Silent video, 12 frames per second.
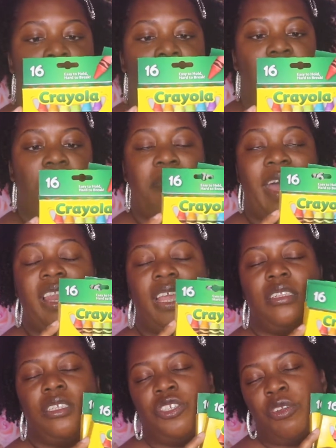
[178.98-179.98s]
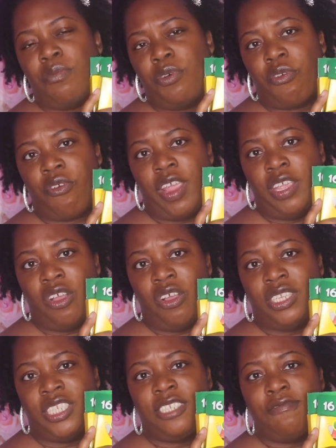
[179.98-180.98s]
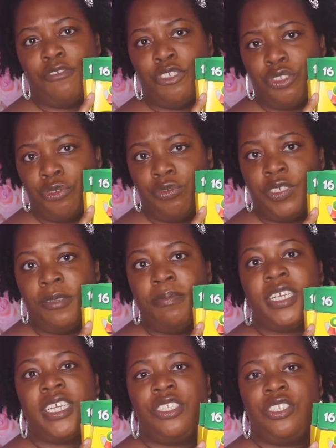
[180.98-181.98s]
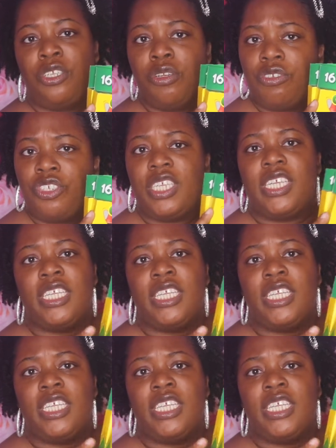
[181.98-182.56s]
I like the jumbo crayons for Zuri because, you know, she